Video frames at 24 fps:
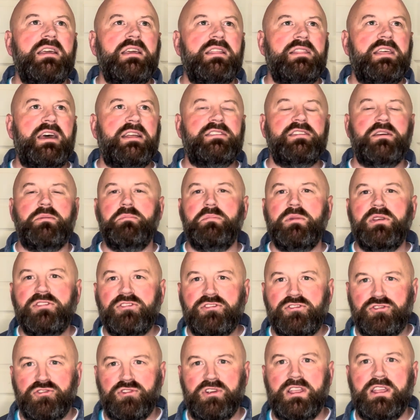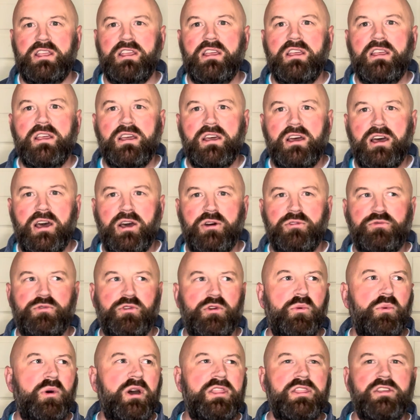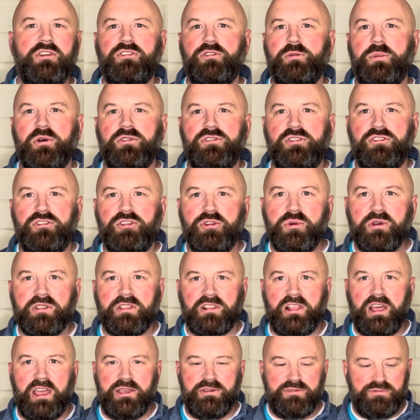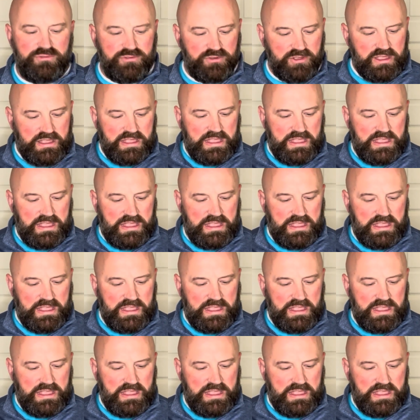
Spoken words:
that's a mystery for what they're supposed to do with life.